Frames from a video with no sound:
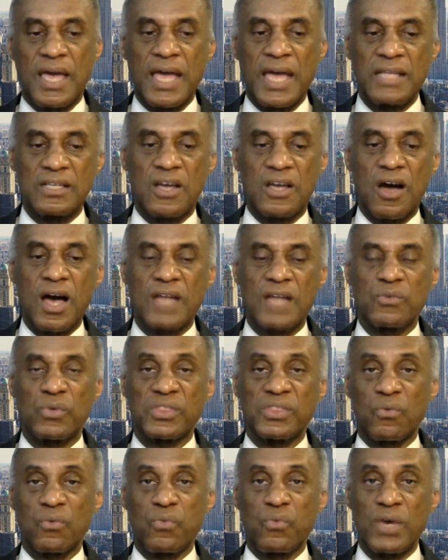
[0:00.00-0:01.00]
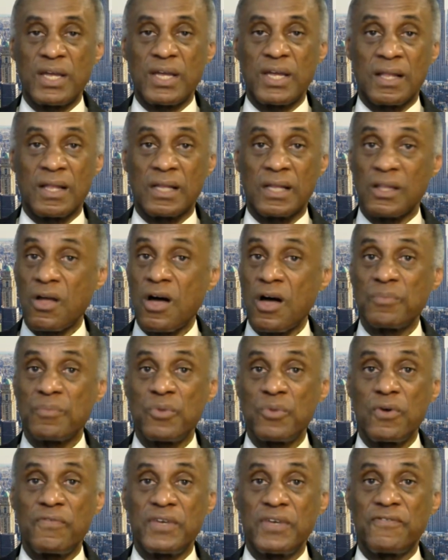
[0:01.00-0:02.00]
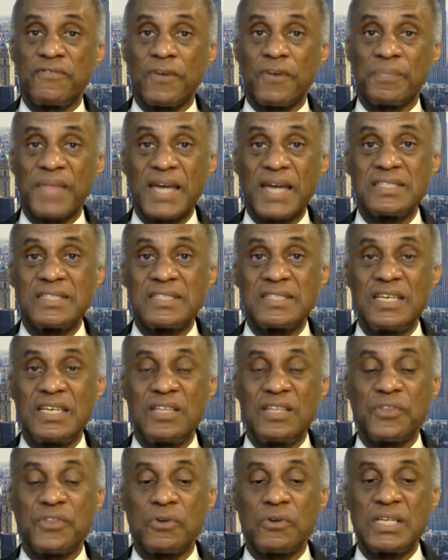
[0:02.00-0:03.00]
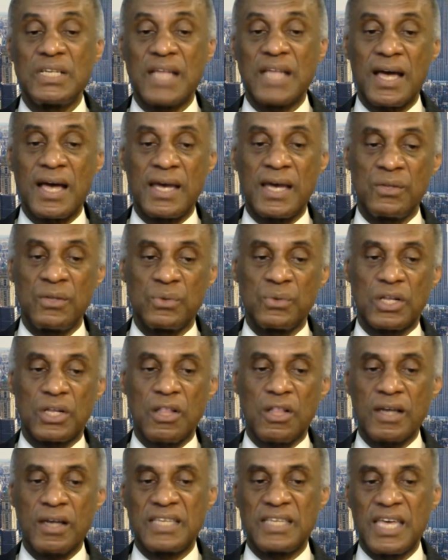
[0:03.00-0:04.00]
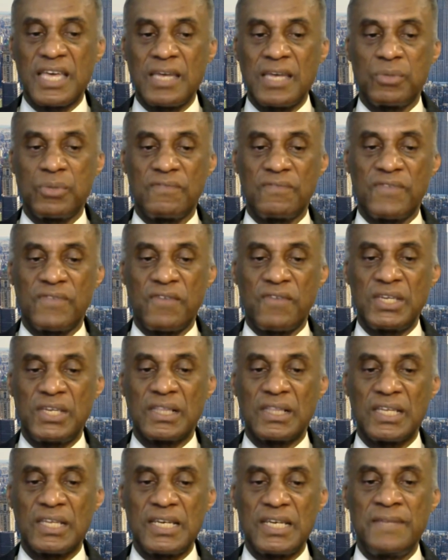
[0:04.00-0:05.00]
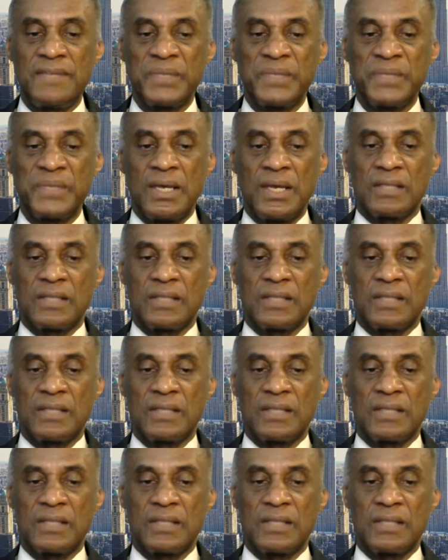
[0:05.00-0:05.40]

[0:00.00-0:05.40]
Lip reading: And Gone with the Wind, a long movie from 1939, Clark Gable and Vivian Leigh,